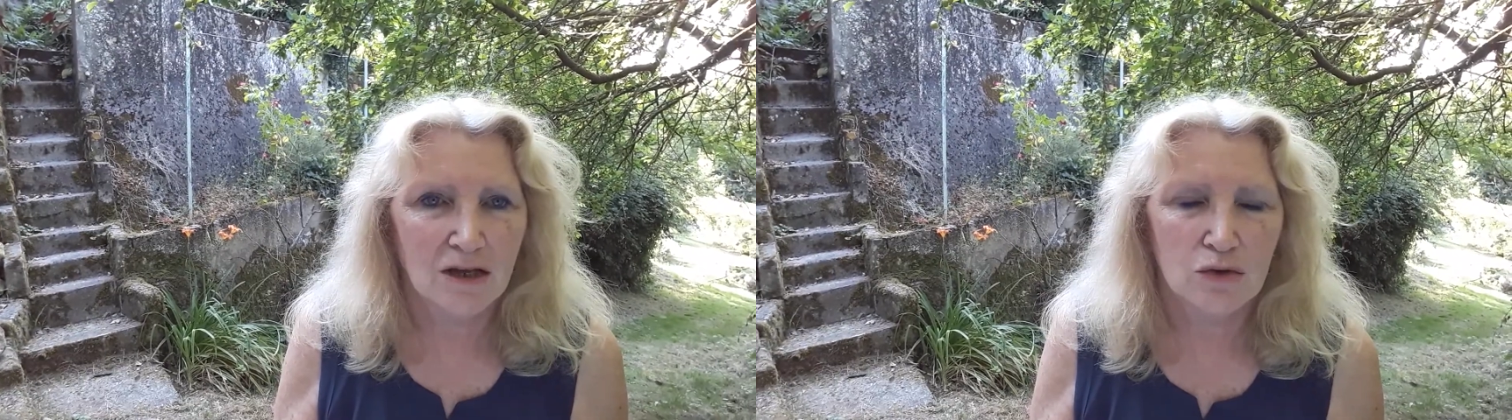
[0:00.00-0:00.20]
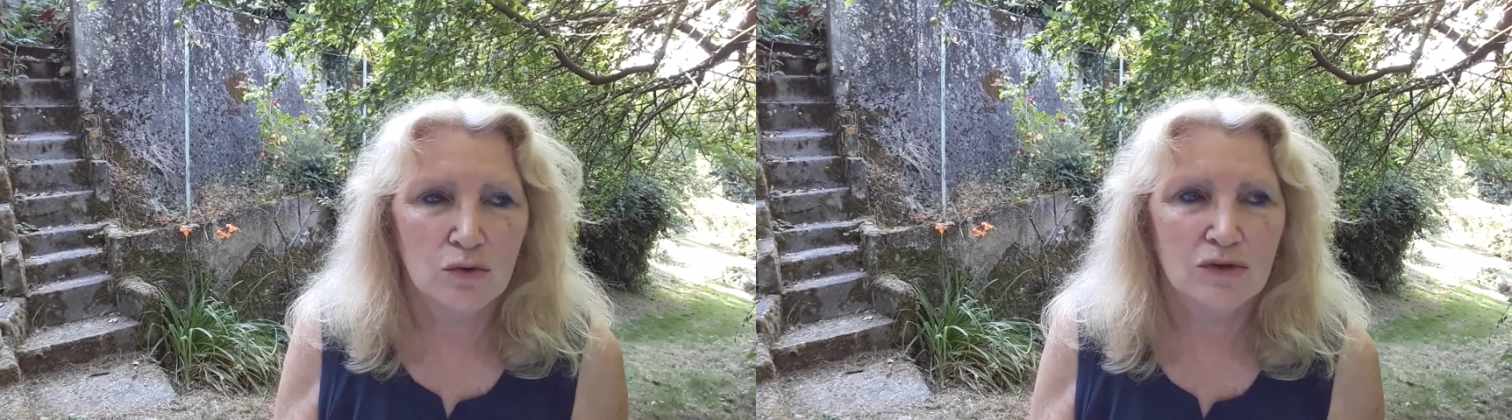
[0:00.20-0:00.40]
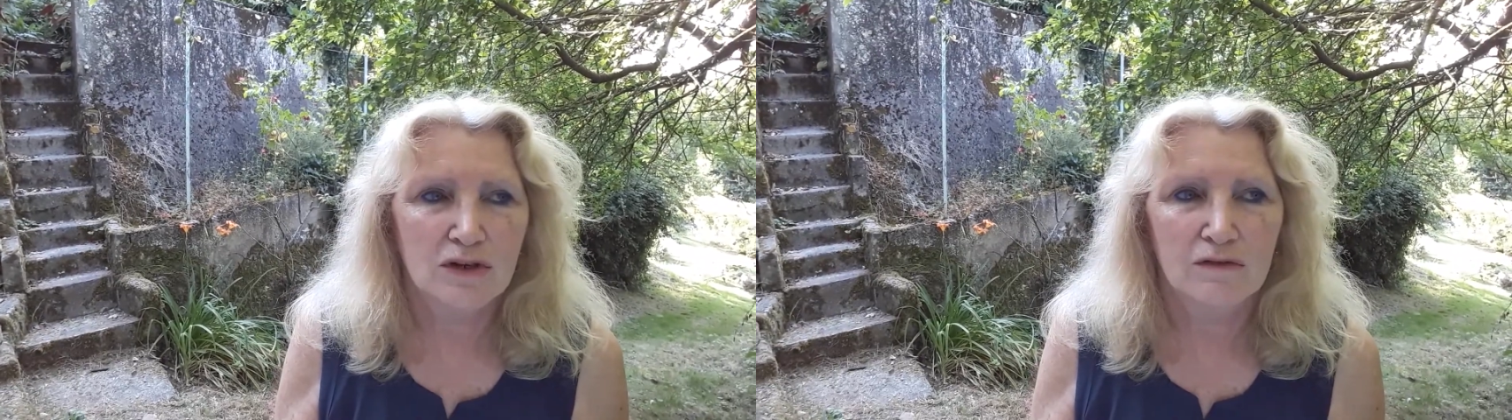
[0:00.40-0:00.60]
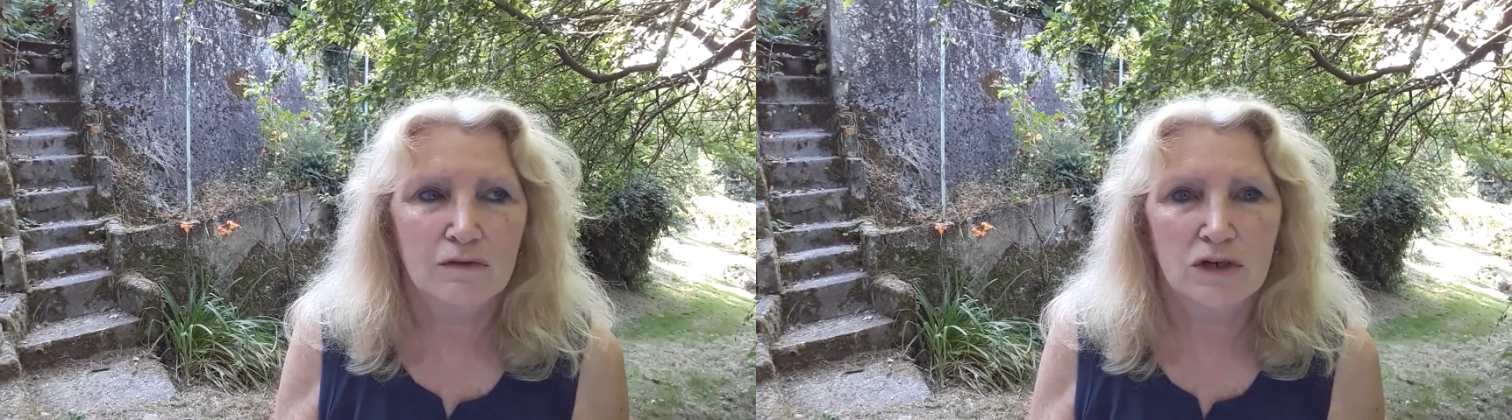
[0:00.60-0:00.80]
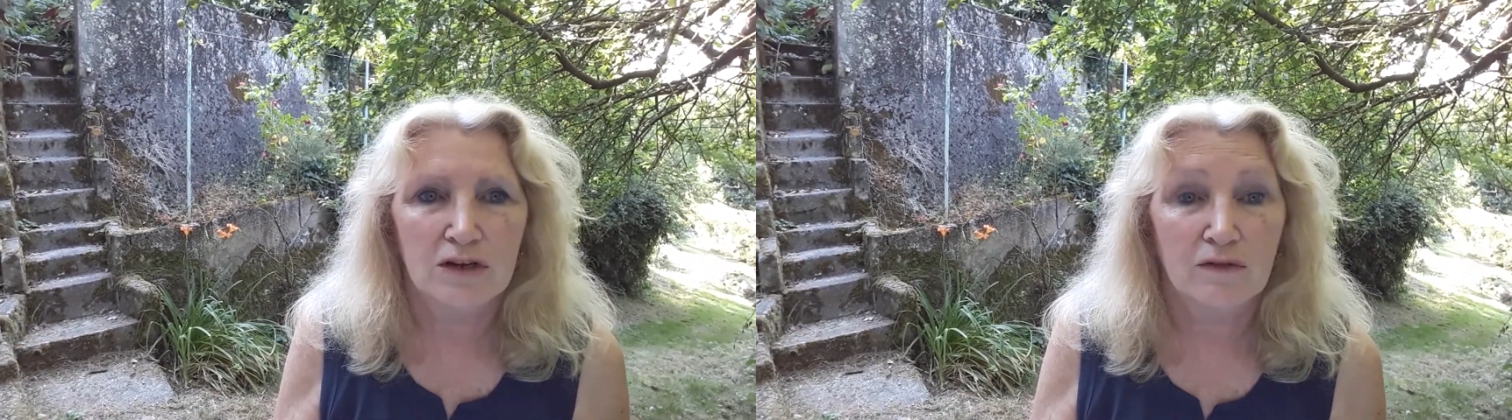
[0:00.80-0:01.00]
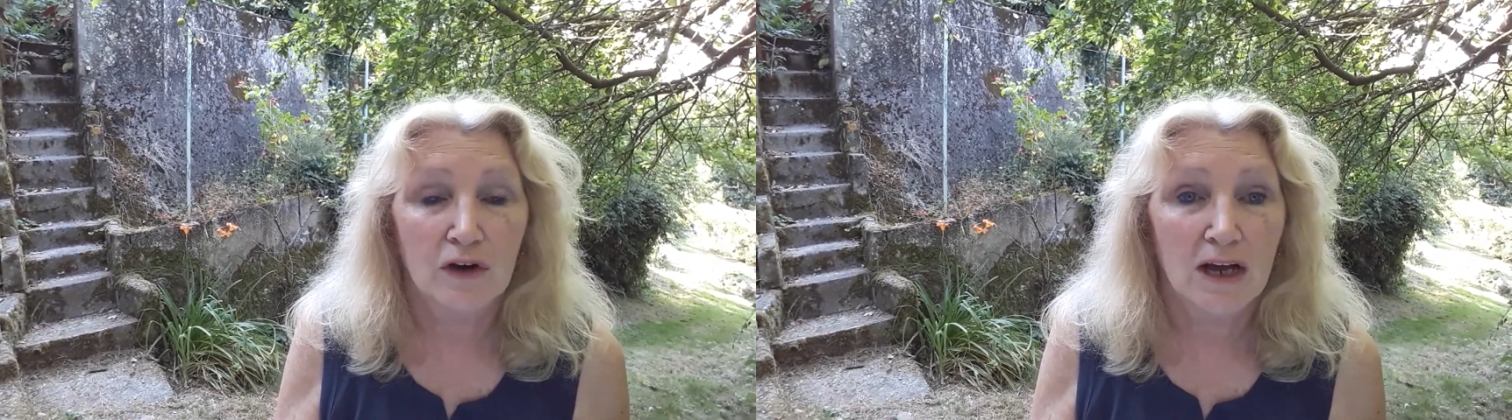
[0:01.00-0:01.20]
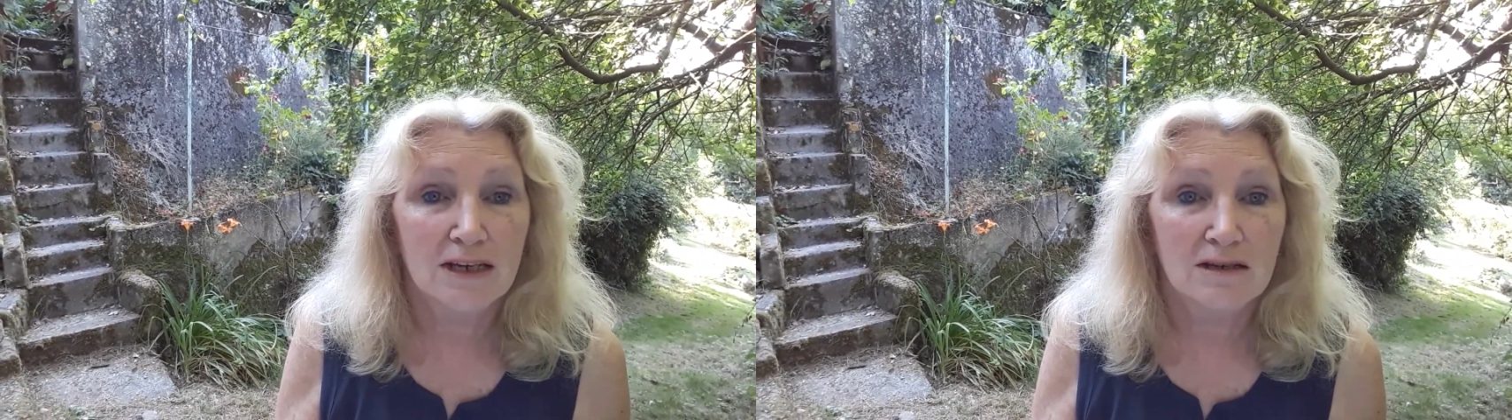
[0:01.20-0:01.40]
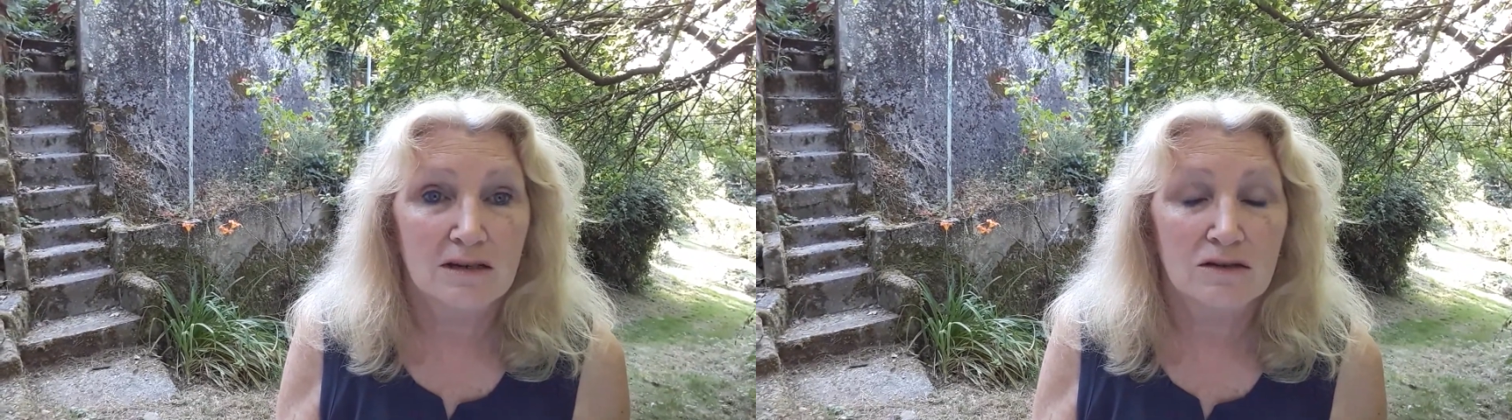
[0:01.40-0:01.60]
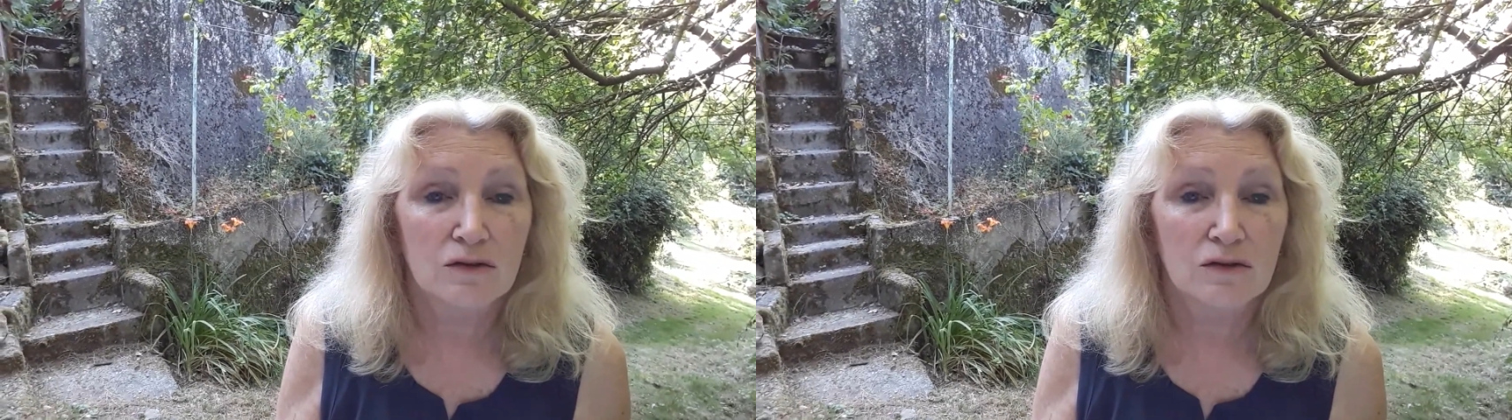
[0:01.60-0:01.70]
use it for devices,